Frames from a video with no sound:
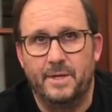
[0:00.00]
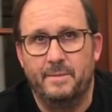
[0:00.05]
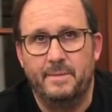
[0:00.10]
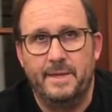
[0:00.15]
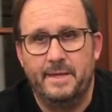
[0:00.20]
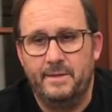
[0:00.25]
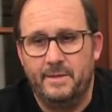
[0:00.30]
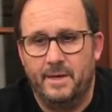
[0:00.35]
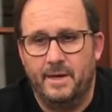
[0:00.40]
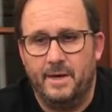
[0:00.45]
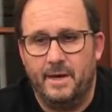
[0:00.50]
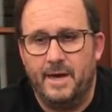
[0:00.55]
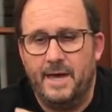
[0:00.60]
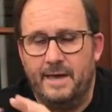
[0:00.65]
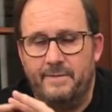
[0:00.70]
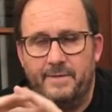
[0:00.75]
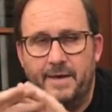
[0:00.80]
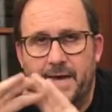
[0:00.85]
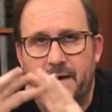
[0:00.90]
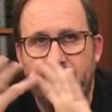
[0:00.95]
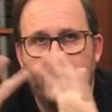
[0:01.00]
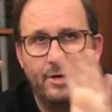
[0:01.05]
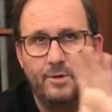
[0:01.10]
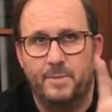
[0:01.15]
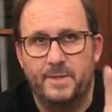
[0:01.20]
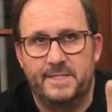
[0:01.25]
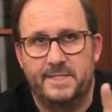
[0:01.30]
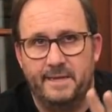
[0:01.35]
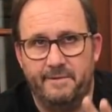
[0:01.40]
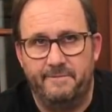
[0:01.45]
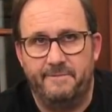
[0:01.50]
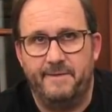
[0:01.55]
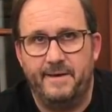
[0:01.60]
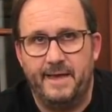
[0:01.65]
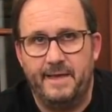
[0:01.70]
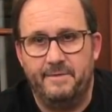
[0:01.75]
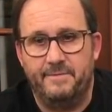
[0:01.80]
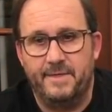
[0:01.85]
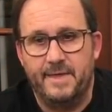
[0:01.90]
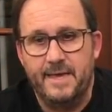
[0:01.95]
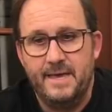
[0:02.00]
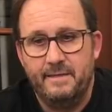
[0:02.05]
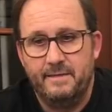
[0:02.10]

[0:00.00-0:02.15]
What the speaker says: I mean, I have 100% faith